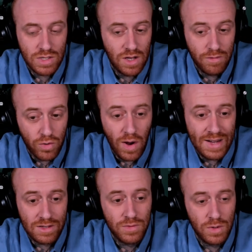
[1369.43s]
a
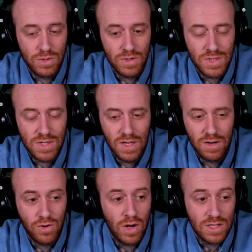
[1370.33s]
variety of cultures and
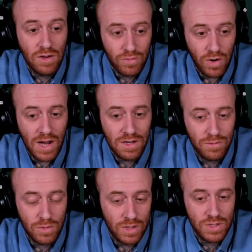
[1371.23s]
across a variety of
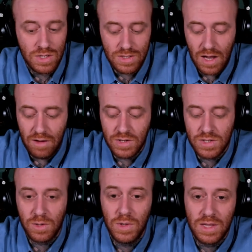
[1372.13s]
religions,
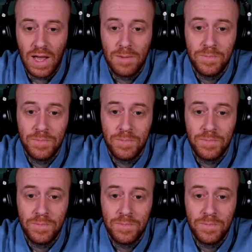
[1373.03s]
obviously with that.